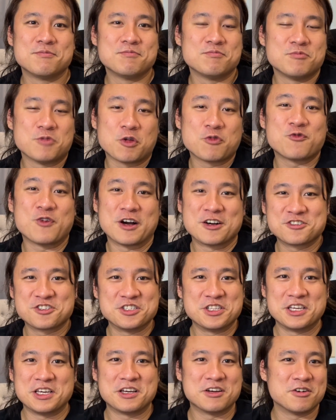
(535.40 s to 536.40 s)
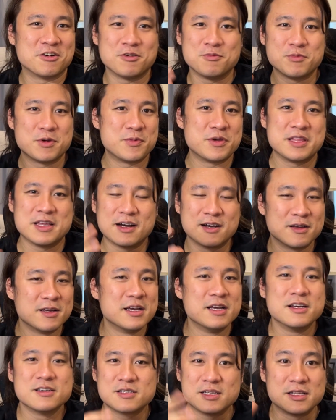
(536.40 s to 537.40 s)
not functioning, or maybe there are
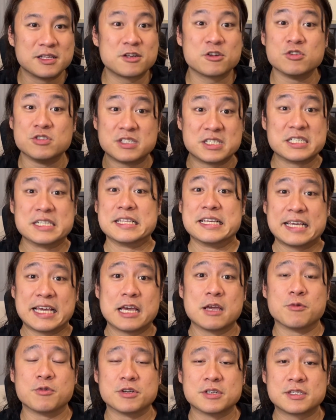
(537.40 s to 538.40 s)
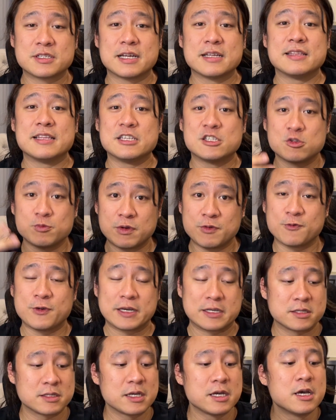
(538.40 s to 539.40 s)
certain concerning areas that needs to be
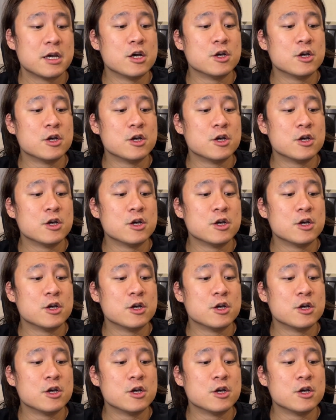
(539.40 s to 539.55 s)
fixed.